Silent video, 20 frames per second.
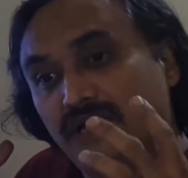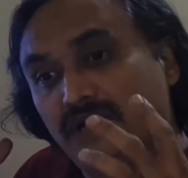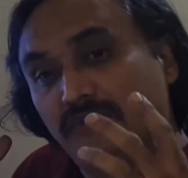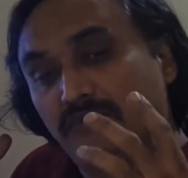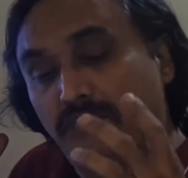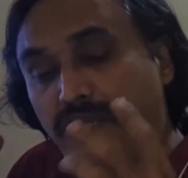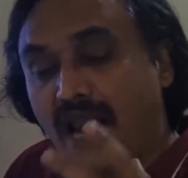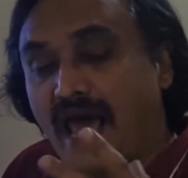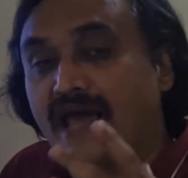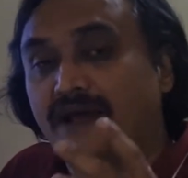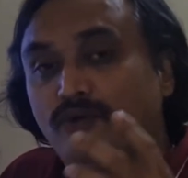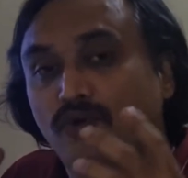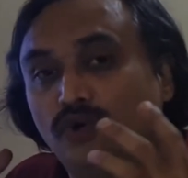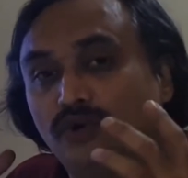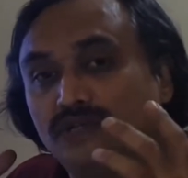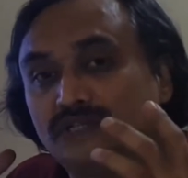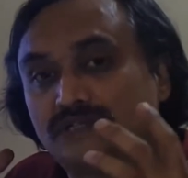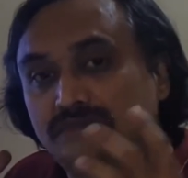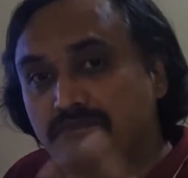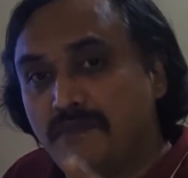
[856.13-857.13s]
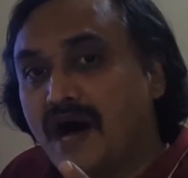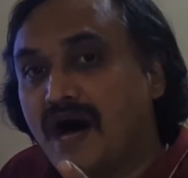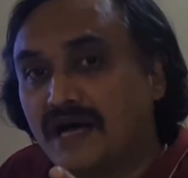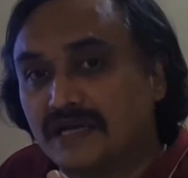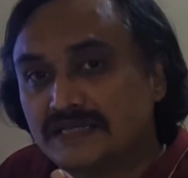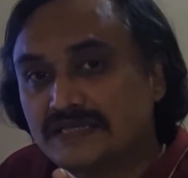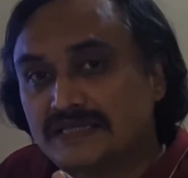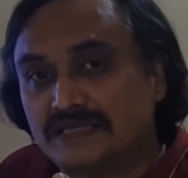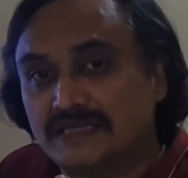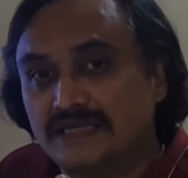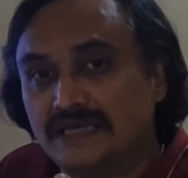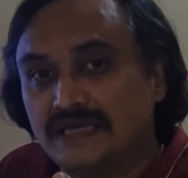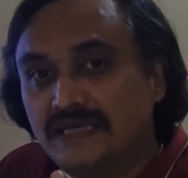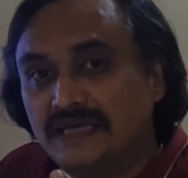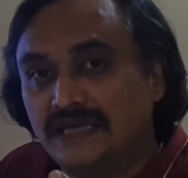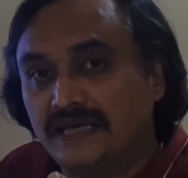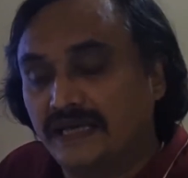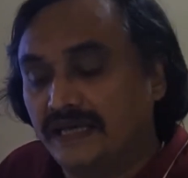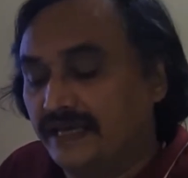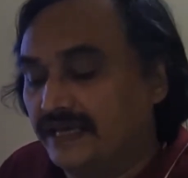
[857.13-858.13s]
black hole's mass
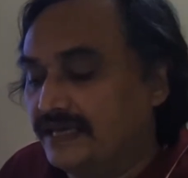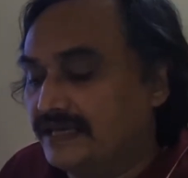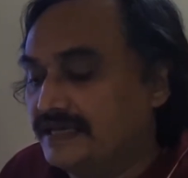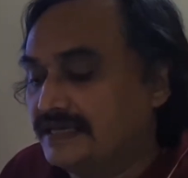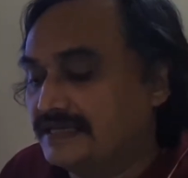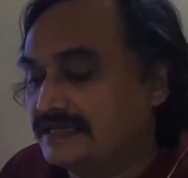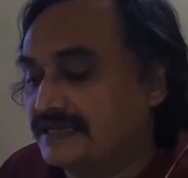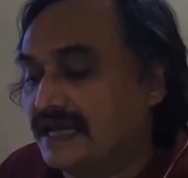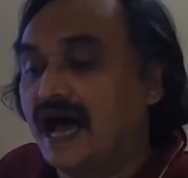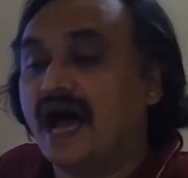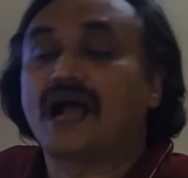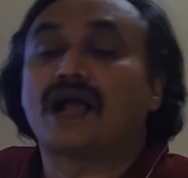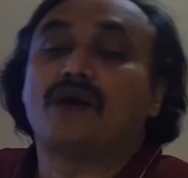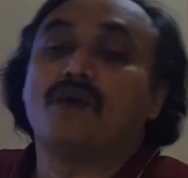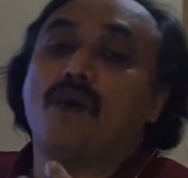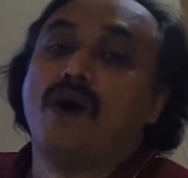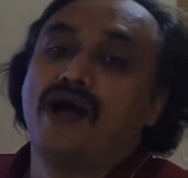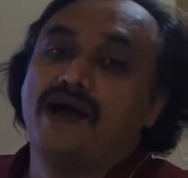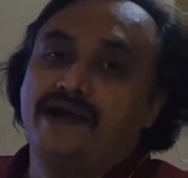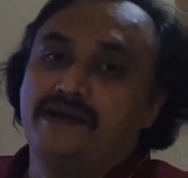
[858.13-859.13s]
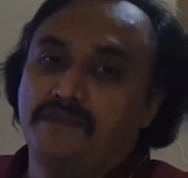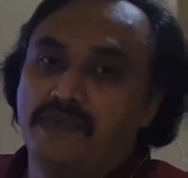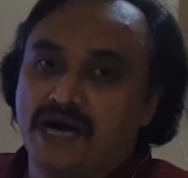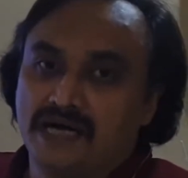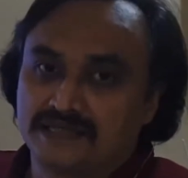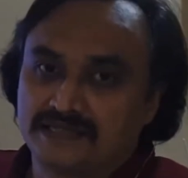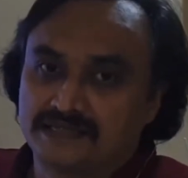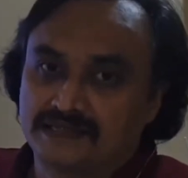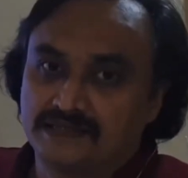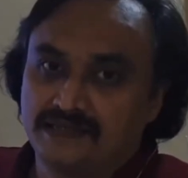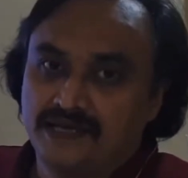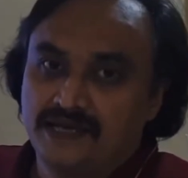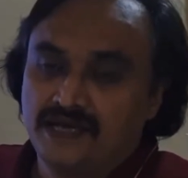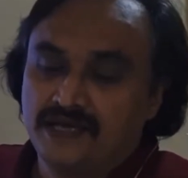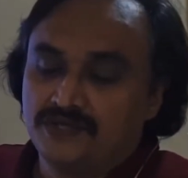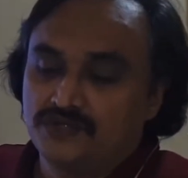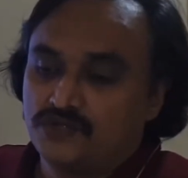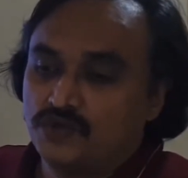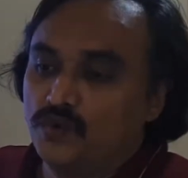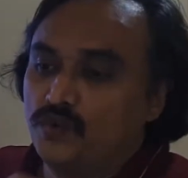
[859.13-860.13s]
is acquired mass.
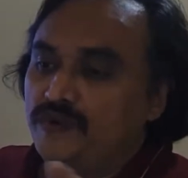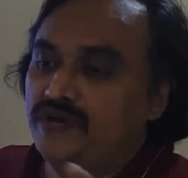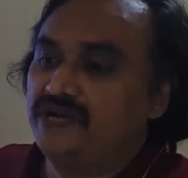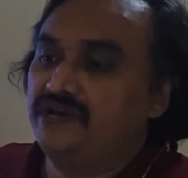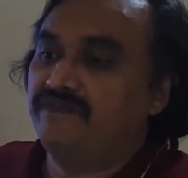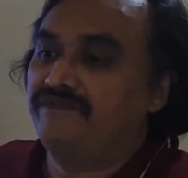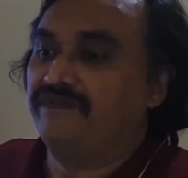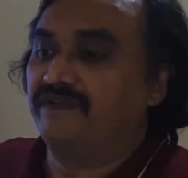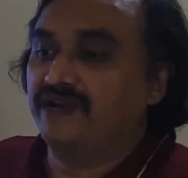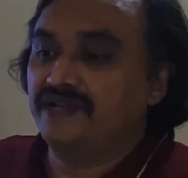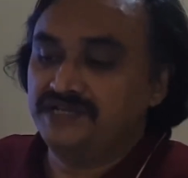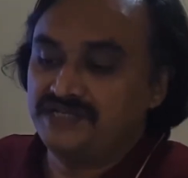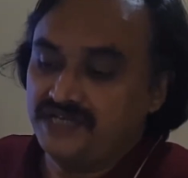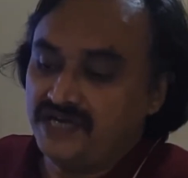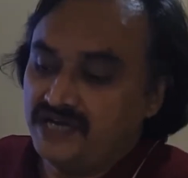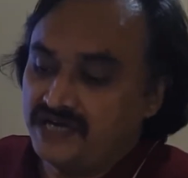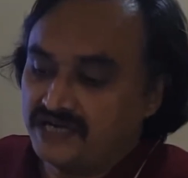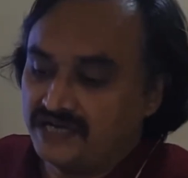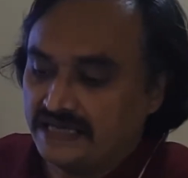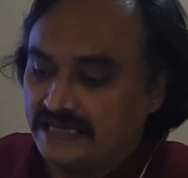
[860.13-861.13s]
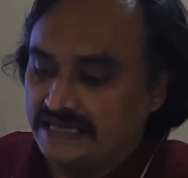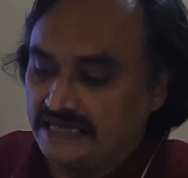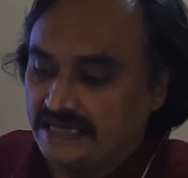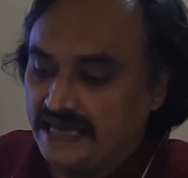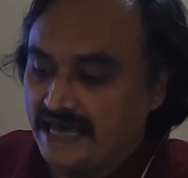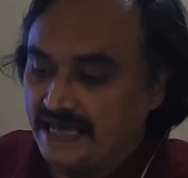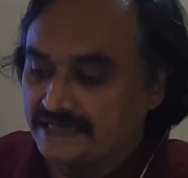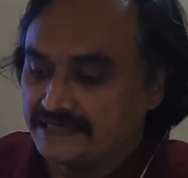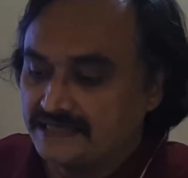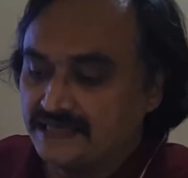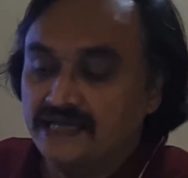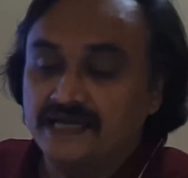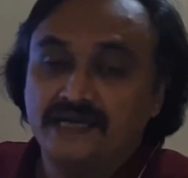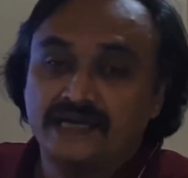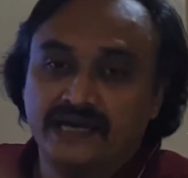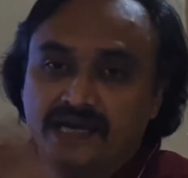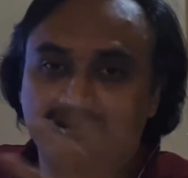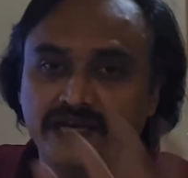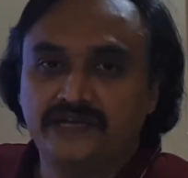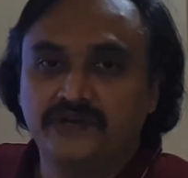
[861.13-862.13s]
So we differentiate it as
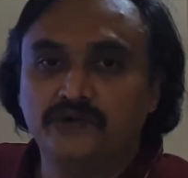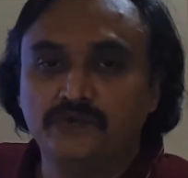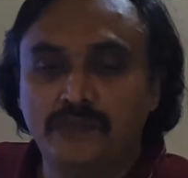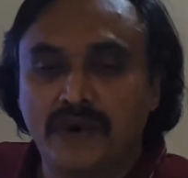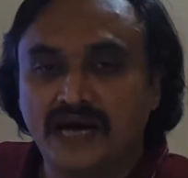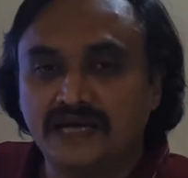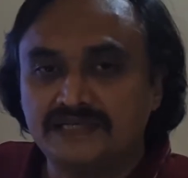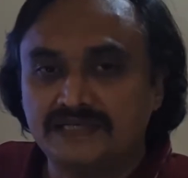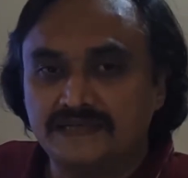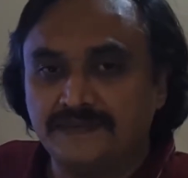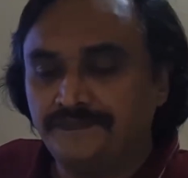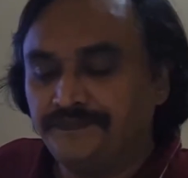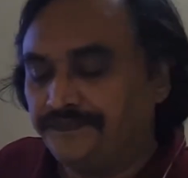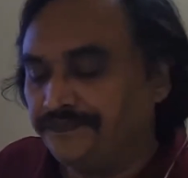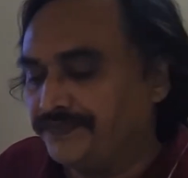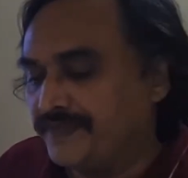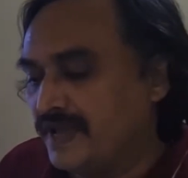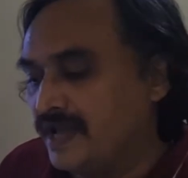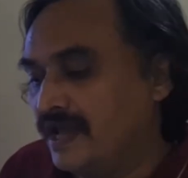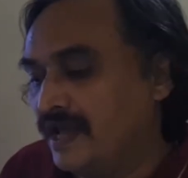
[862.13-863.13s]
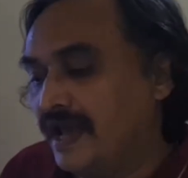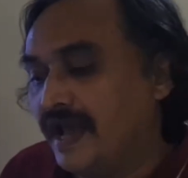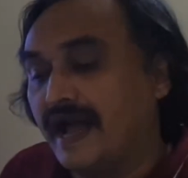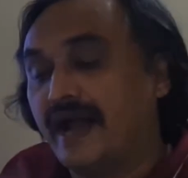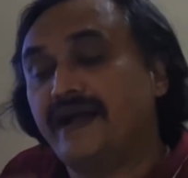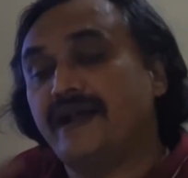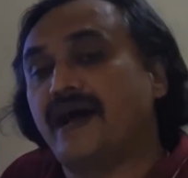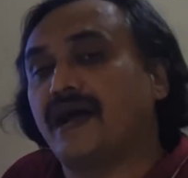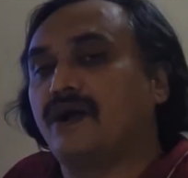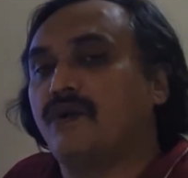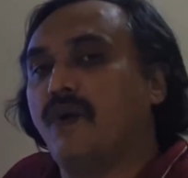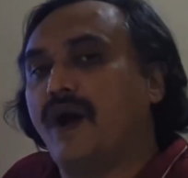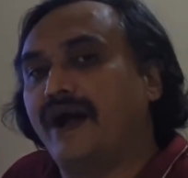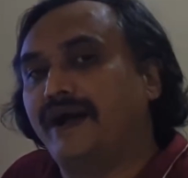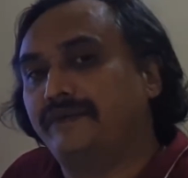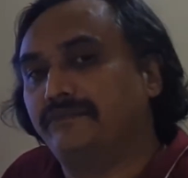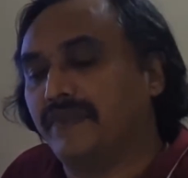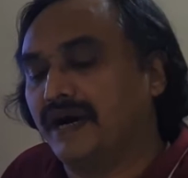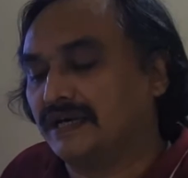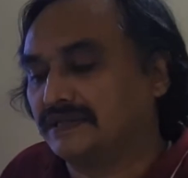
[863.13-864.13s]
native mass and
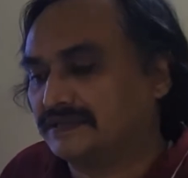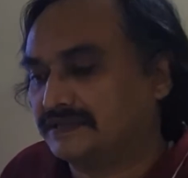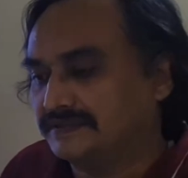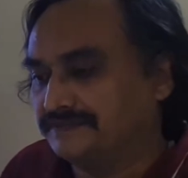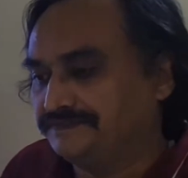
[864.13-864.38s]
acquired mass.